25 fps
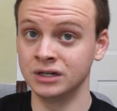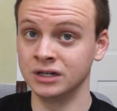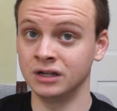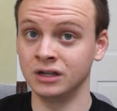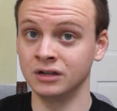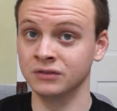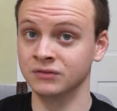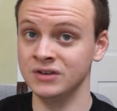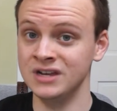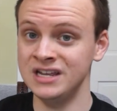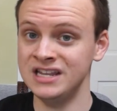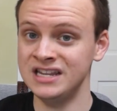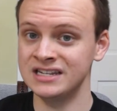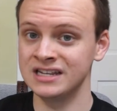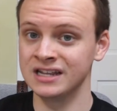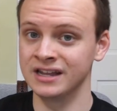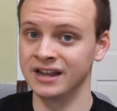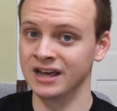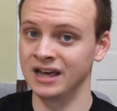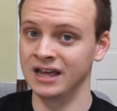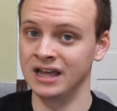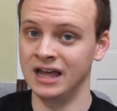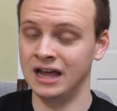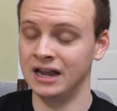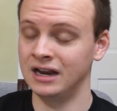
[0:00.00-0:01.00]
Delevingne
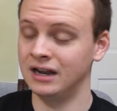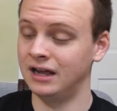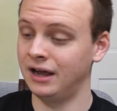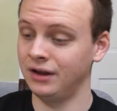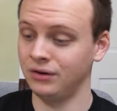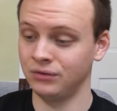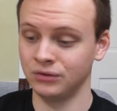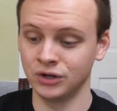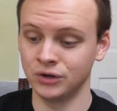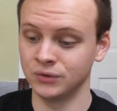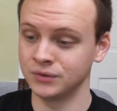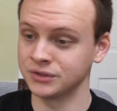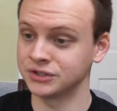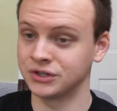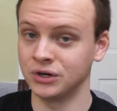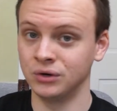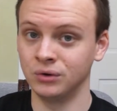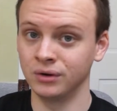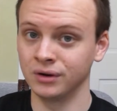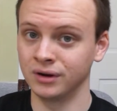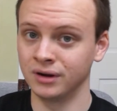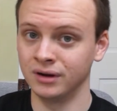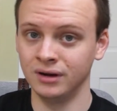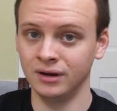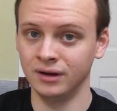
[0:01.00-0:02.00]
today. I don't know what's
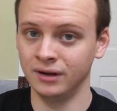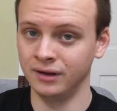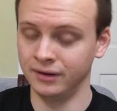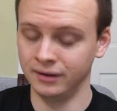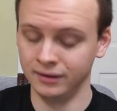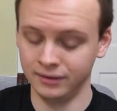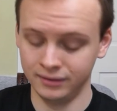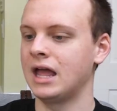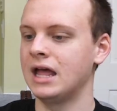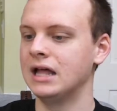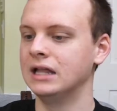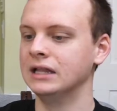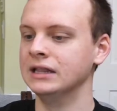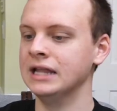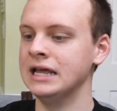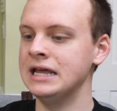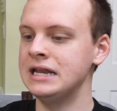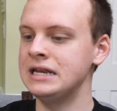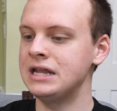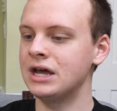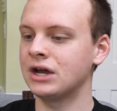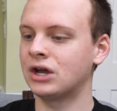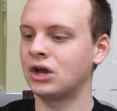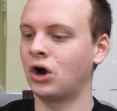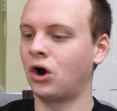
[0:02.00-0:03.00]
going on.
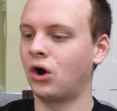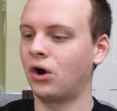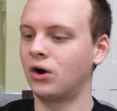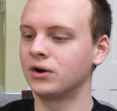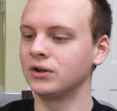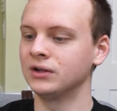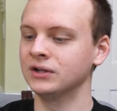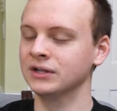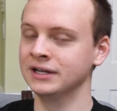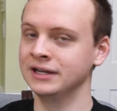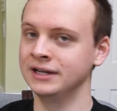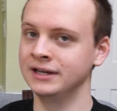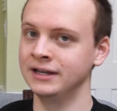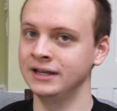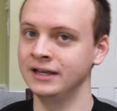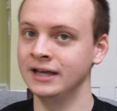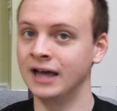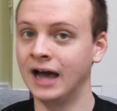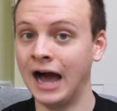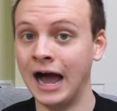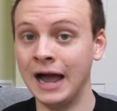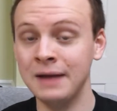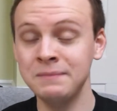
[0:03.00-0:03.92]
Linda Cardellini.